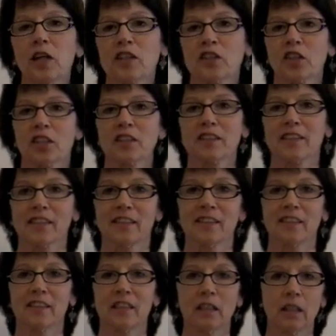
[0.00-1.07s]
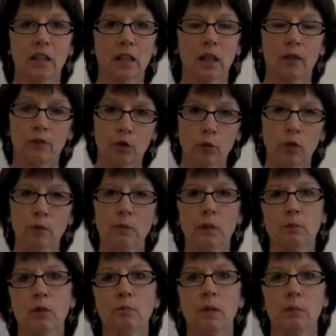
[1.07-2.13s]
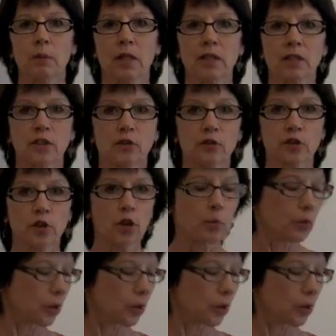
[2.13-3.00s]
LouAnne Johnson. If you read my book, My Posse Don't Do